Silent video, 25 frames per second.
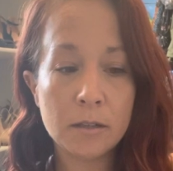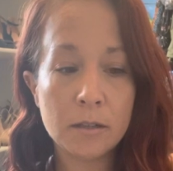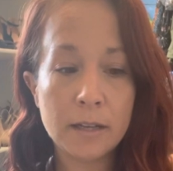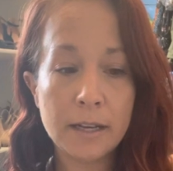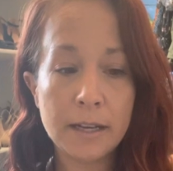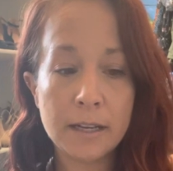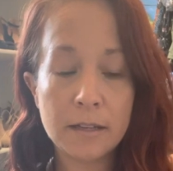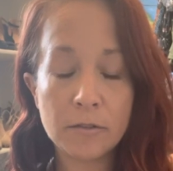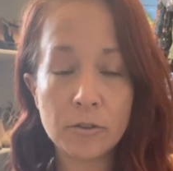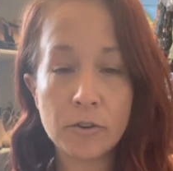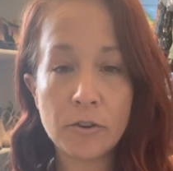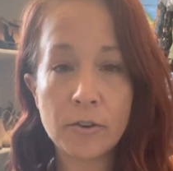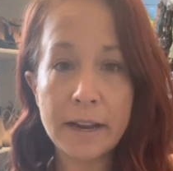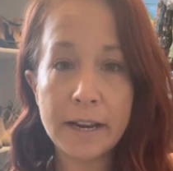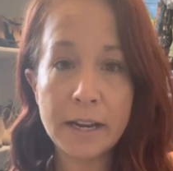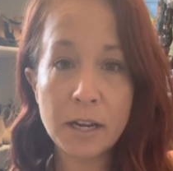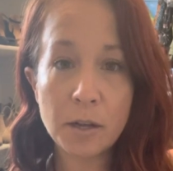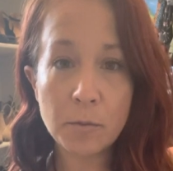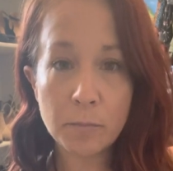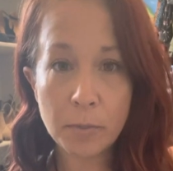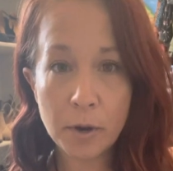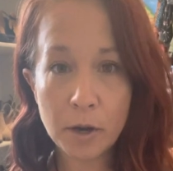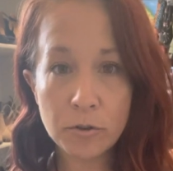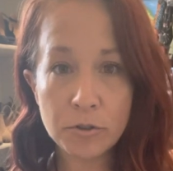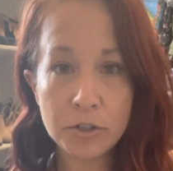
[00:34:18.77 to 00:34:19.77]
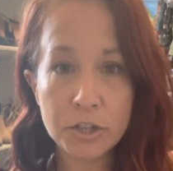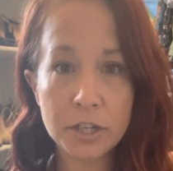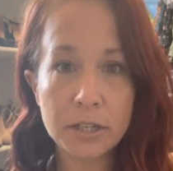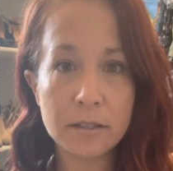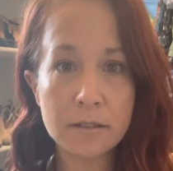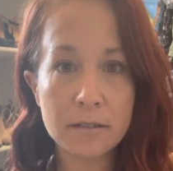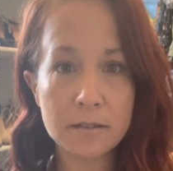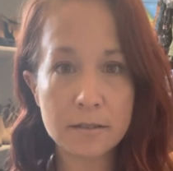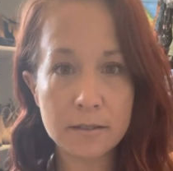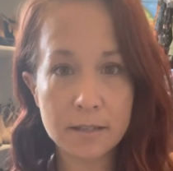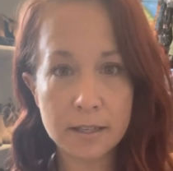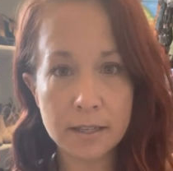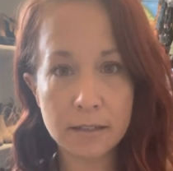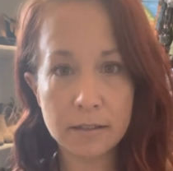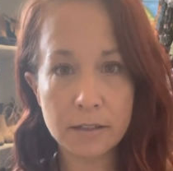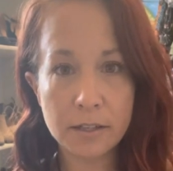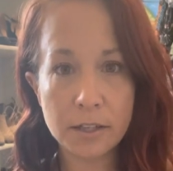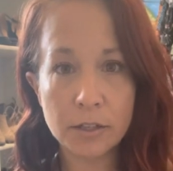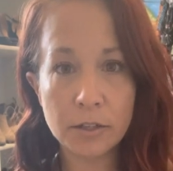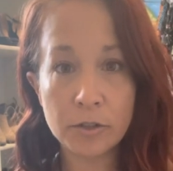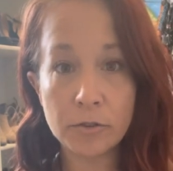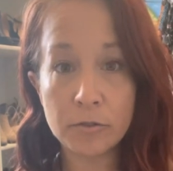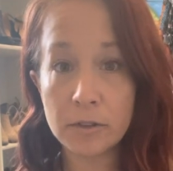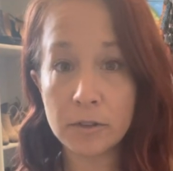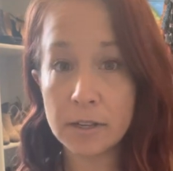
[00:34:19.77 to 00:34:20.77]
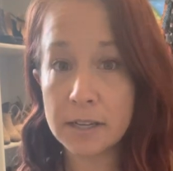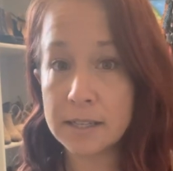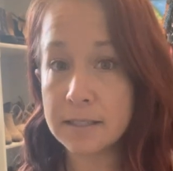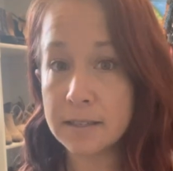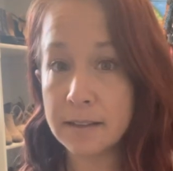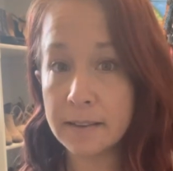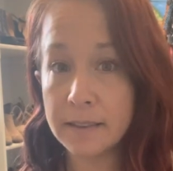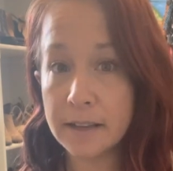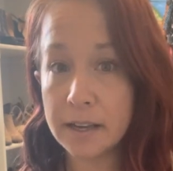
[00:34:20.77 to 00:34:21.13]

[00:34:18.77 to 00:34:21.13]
and creating potions and utilizing